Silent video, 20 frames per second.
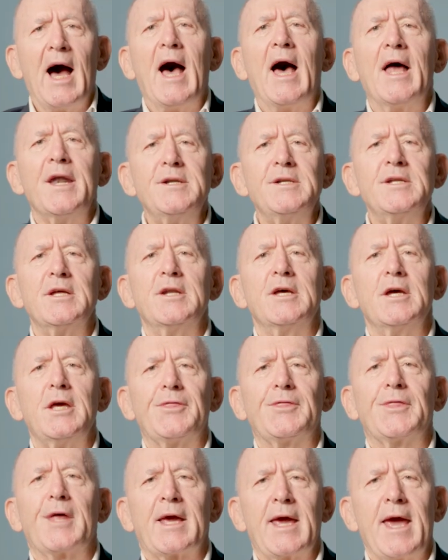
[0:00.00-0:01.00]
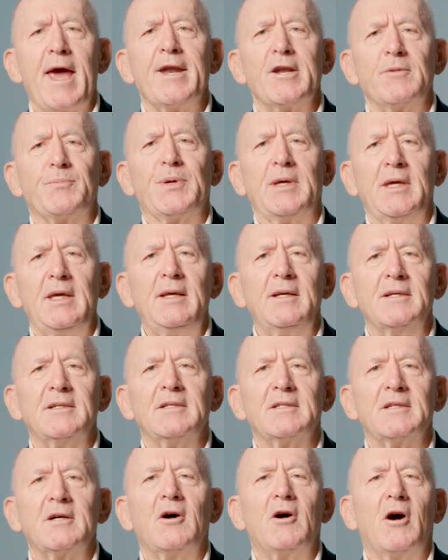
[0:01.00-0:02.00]
underneath the canopy
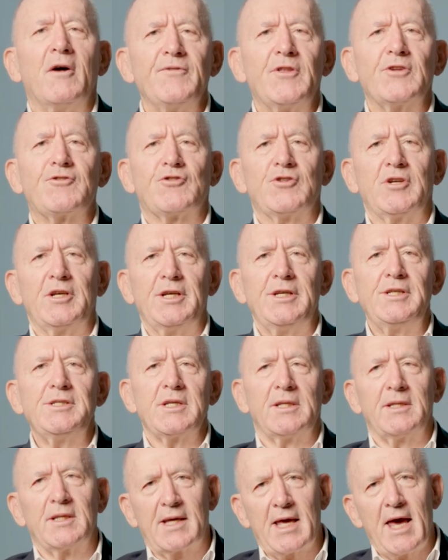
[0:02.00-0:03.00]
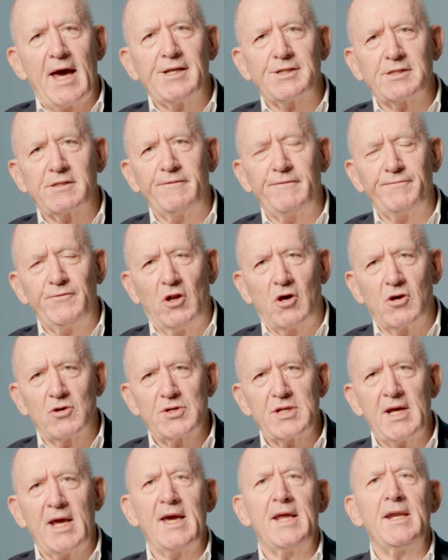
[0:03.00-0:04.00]
of the trees, in the case of Long
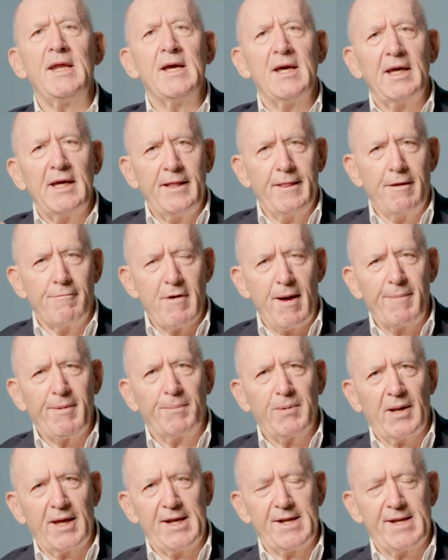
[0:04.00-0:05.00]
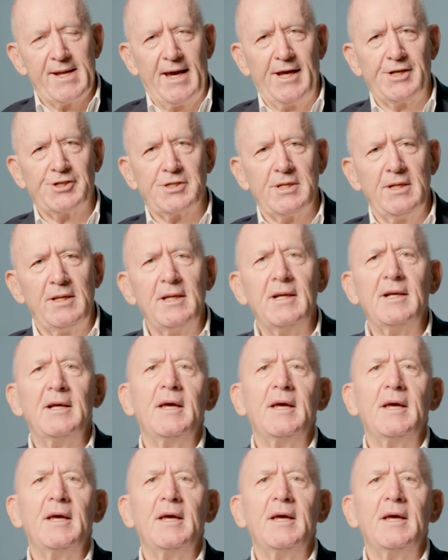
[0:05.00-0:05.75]
Tan, in the rubber plantation,